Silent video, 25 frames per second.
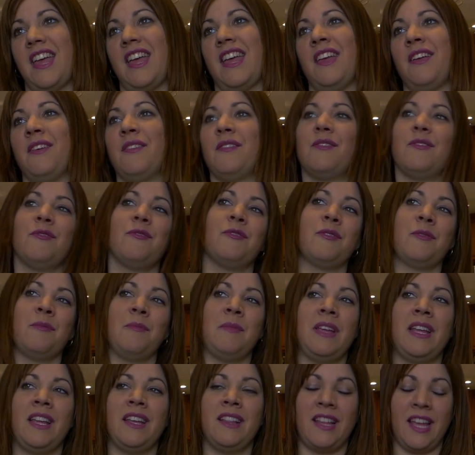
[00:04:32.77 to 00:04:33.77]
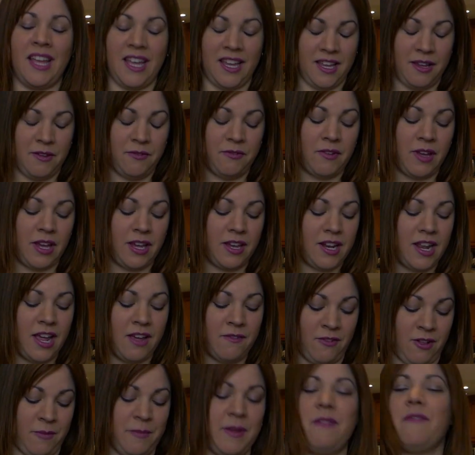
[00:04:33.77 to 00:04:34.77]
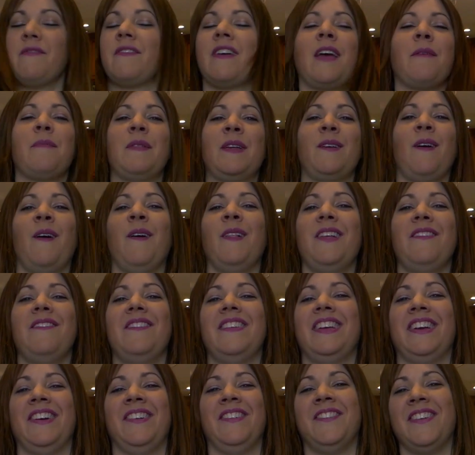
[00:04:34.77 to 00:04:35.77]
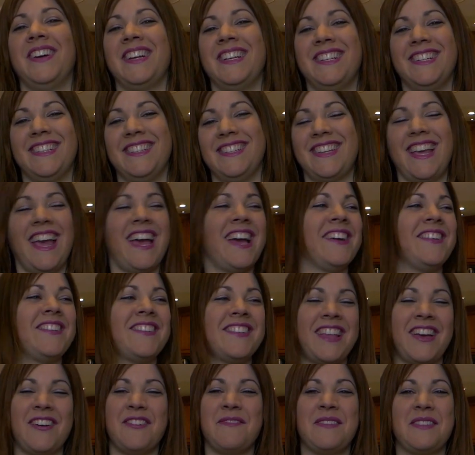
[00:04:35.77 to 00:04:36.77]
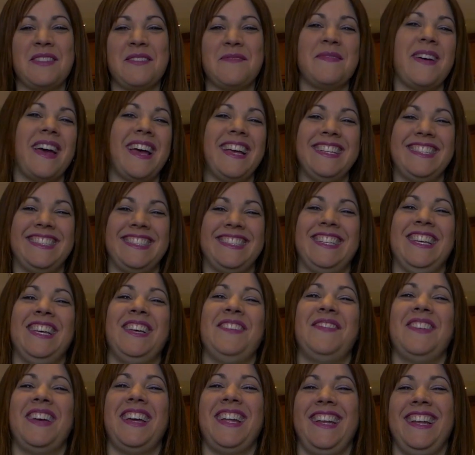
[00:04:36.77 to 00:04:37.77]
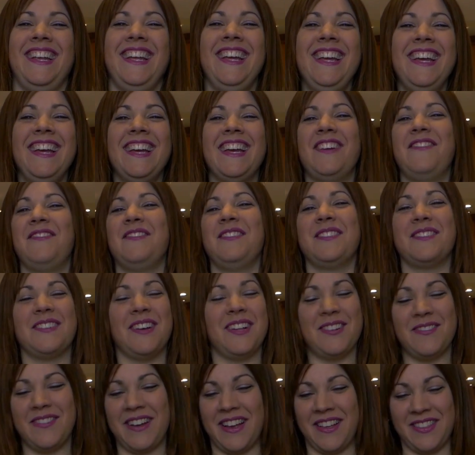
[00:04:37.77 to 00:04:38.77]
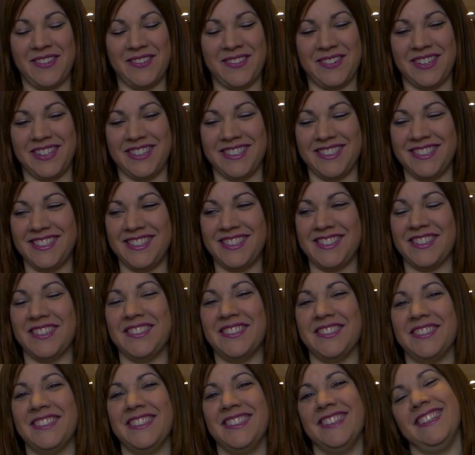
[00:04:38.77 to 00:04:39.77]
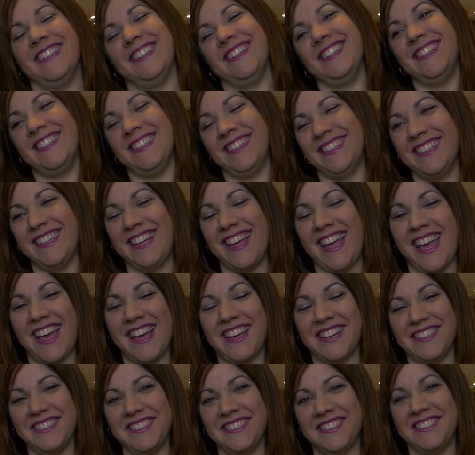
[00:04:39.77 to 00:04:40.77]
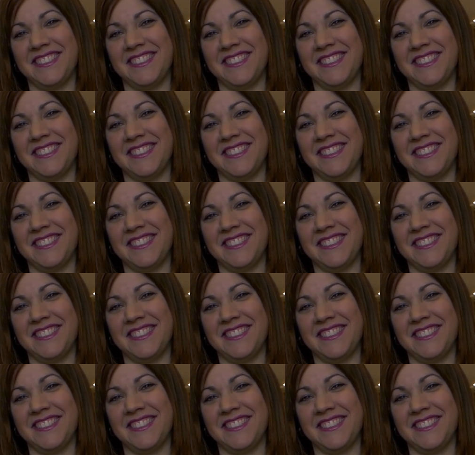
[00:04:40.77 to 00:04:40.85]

if I could have all my family all living in one town, that would be the best. But everyone's all around the world, so, yeah.